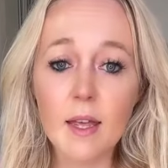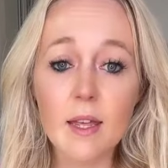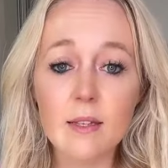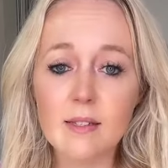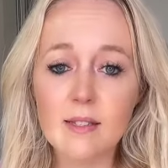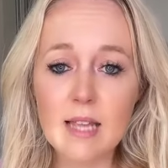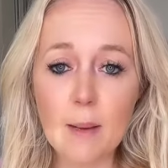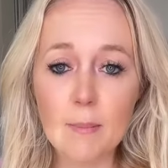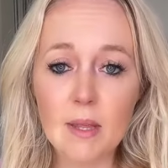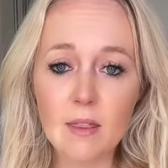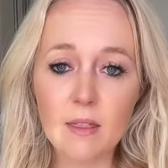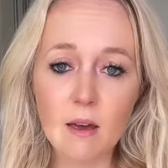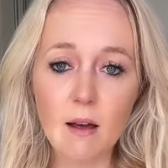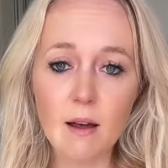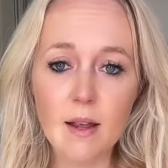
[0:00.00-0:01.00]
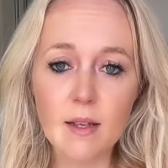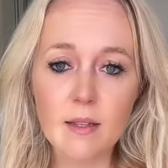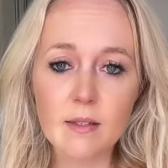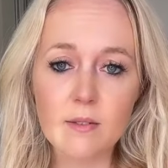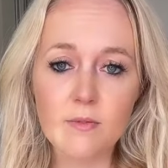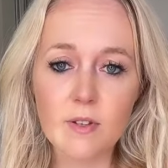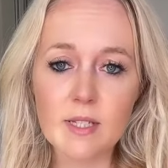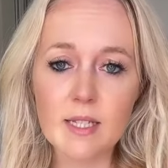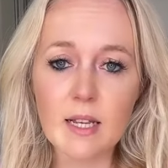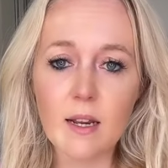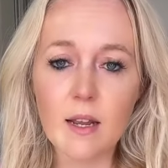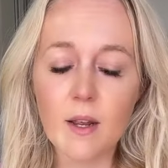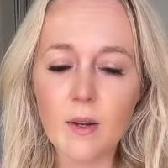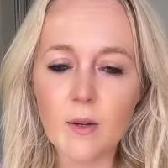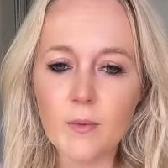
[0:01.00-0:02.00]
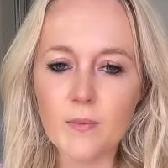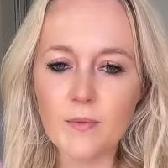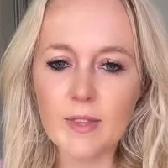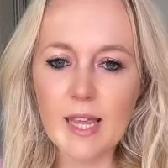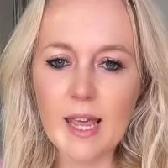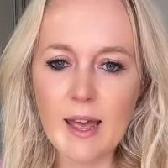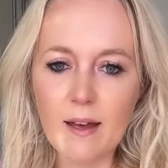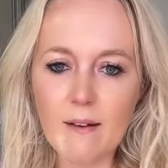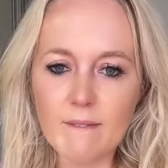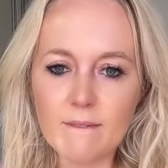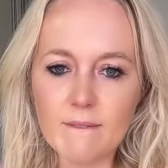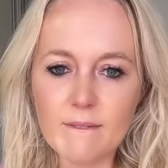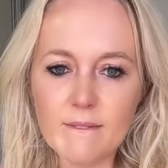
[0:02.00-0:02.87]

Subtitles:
It's Sammy Thighs for Cillo. Yeah.